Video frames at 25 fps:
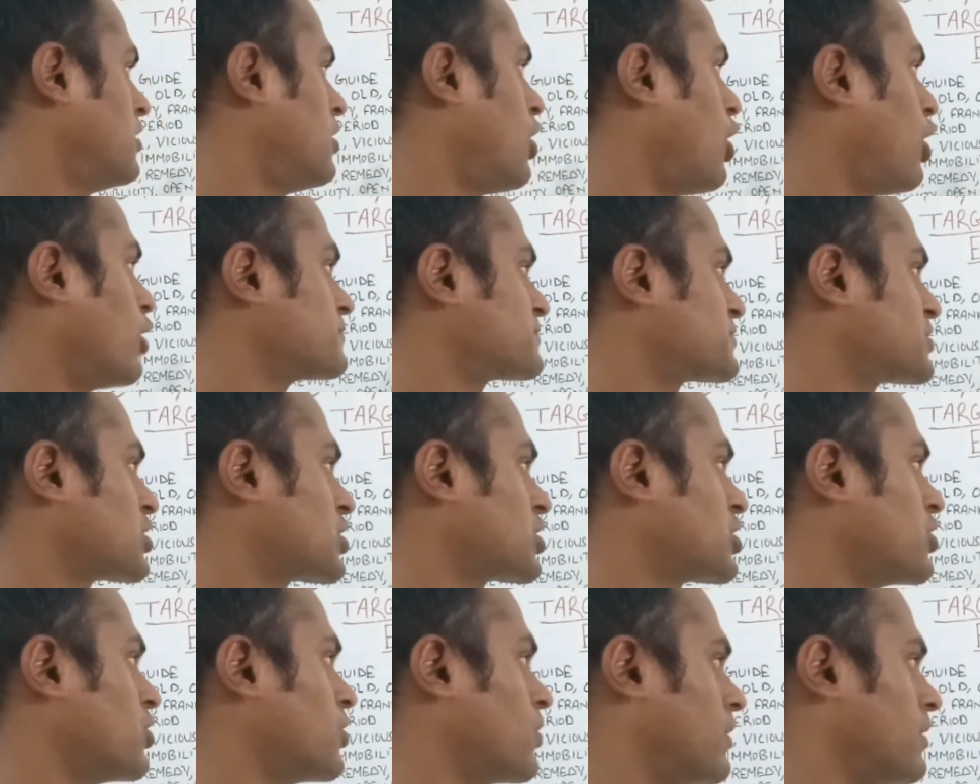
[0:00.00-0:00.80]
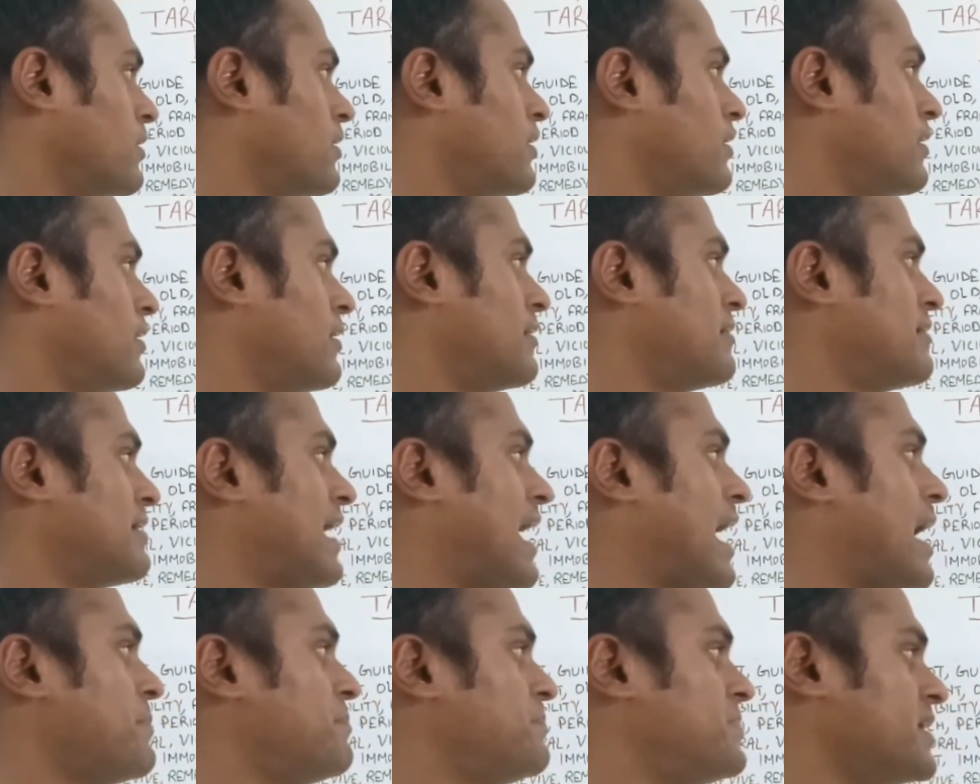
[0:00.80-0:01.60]
Obscure,
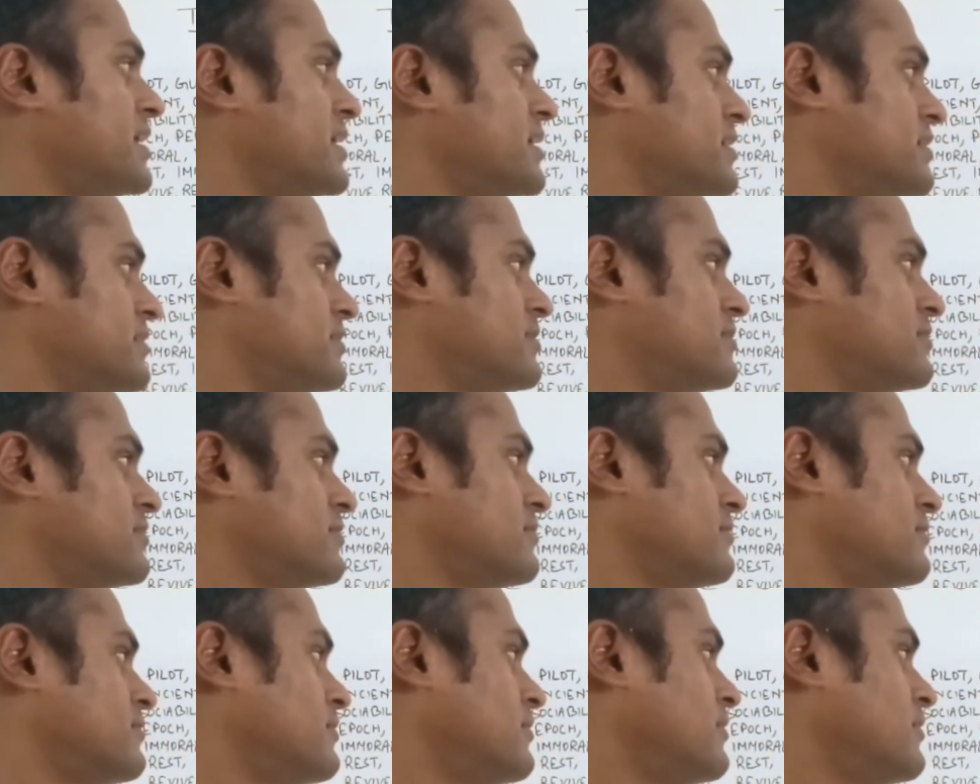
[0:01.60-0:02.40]
apparent.